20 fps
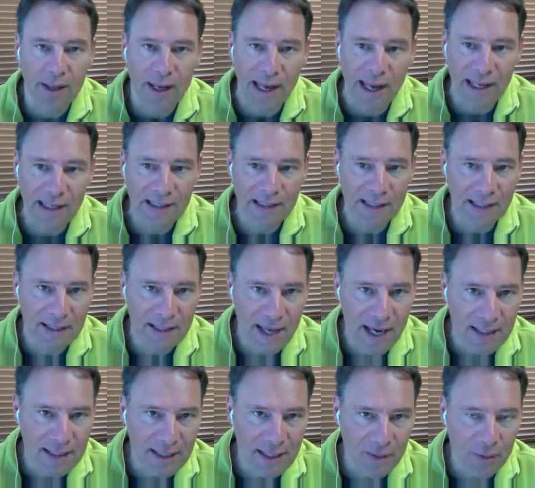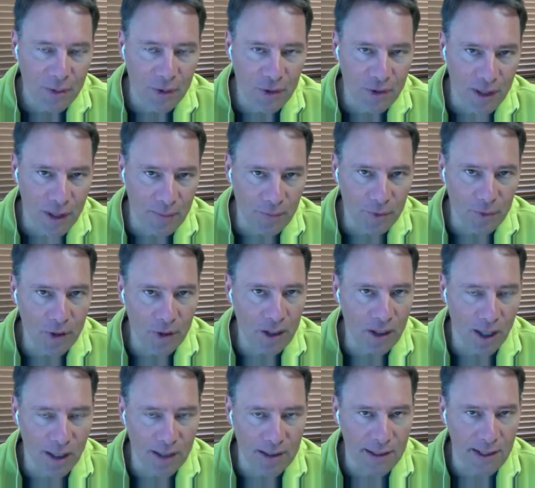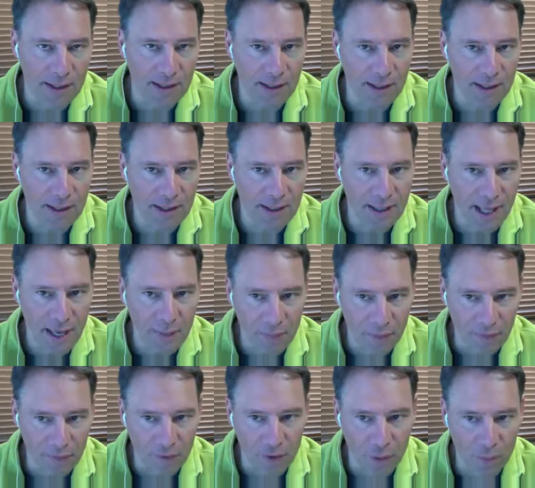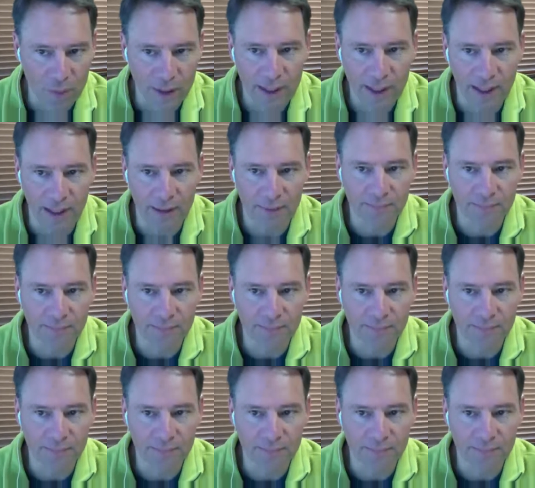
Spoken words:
and connecting with them through the content that they prefer reading.